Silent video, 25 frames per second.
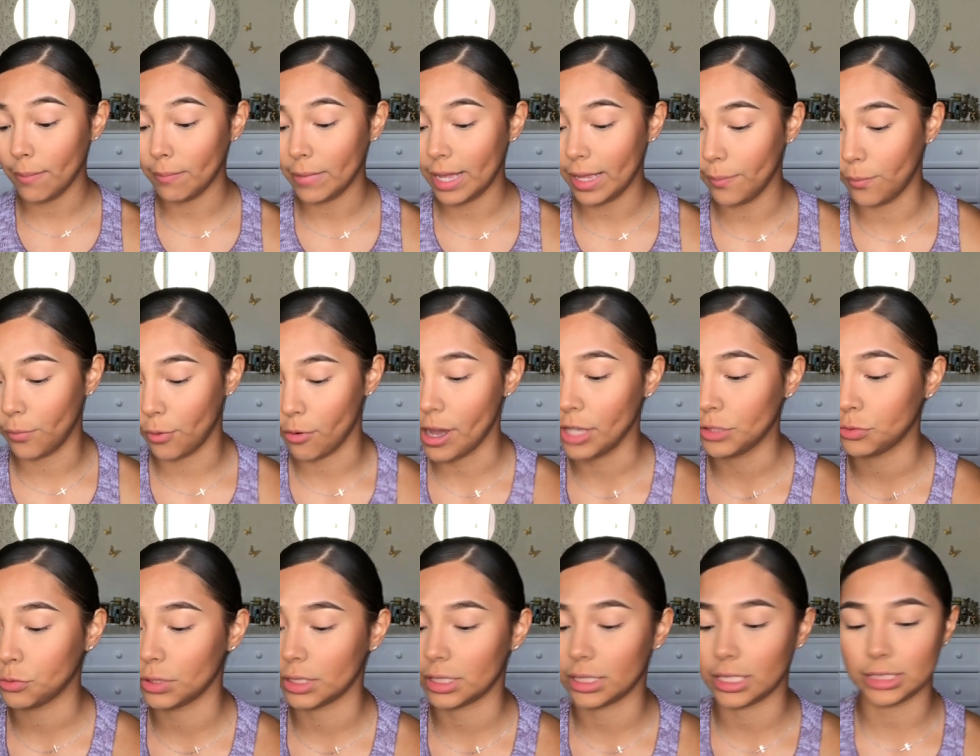my
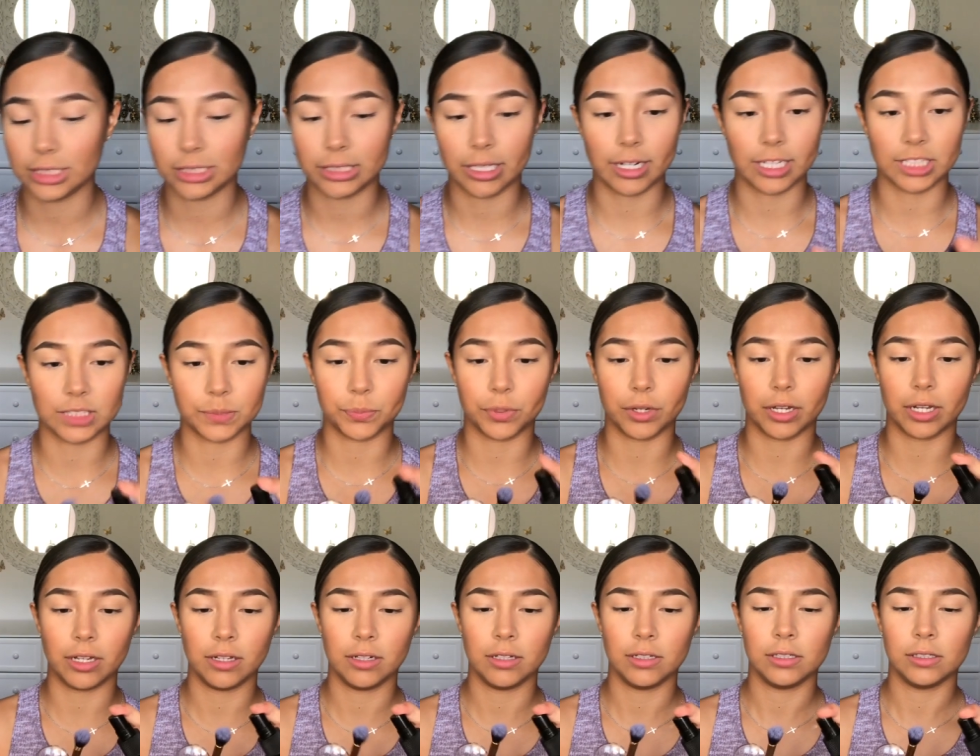brush with the setting
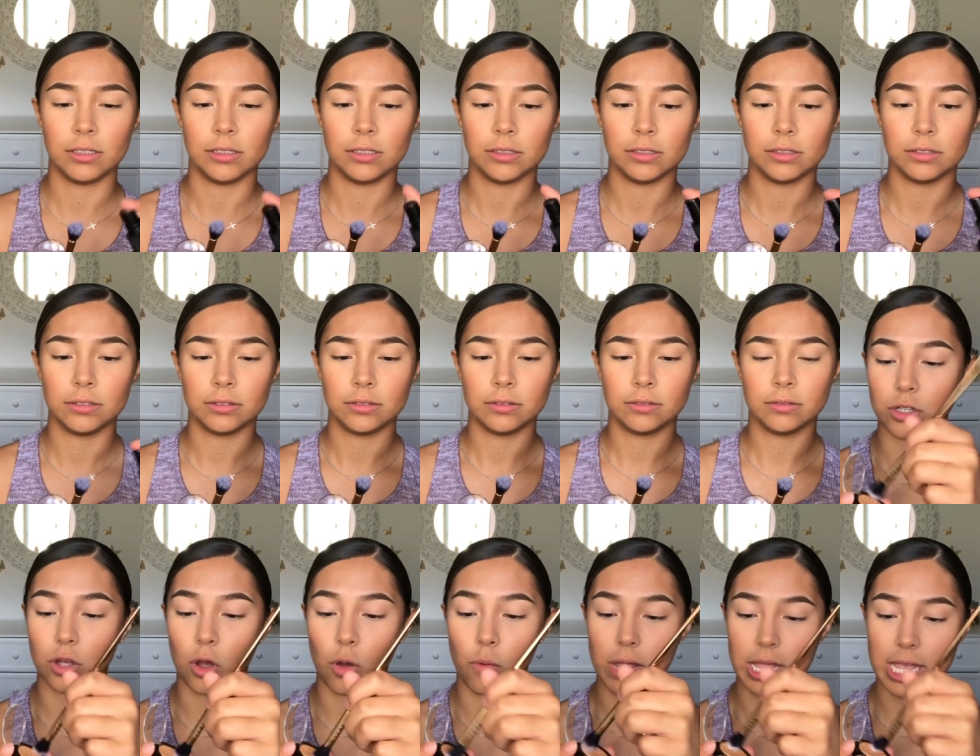spray.
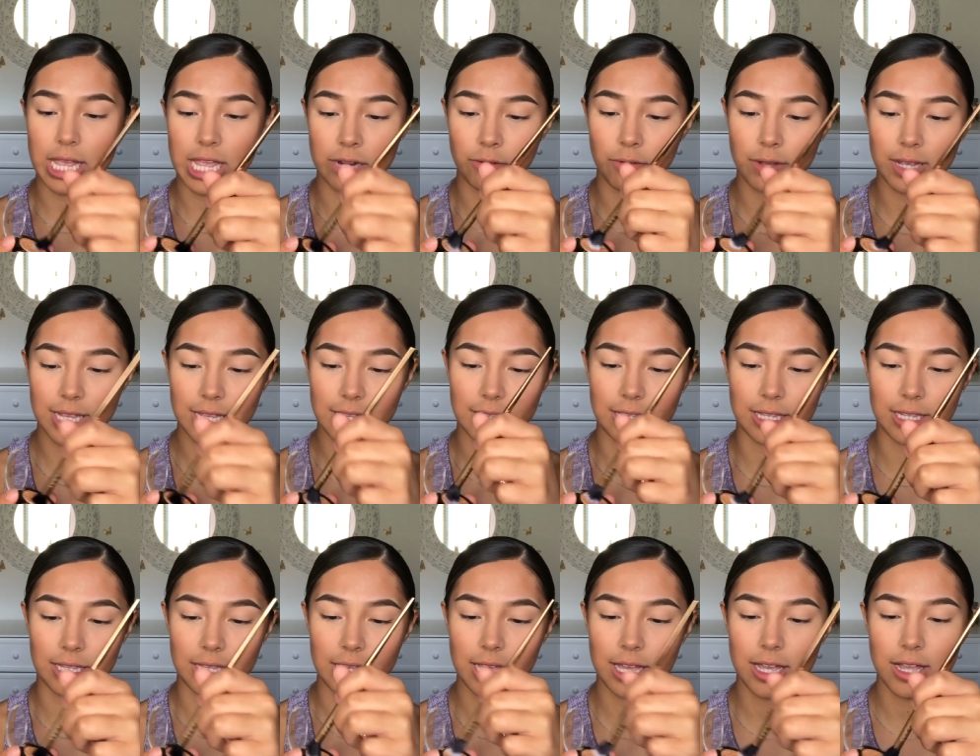Go in right
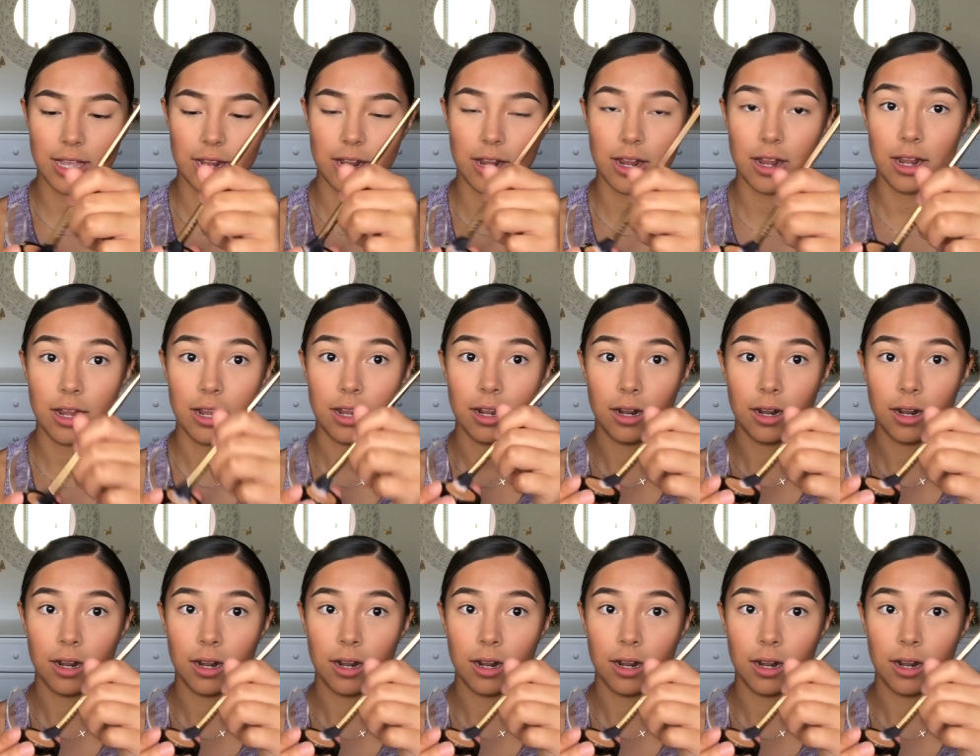here.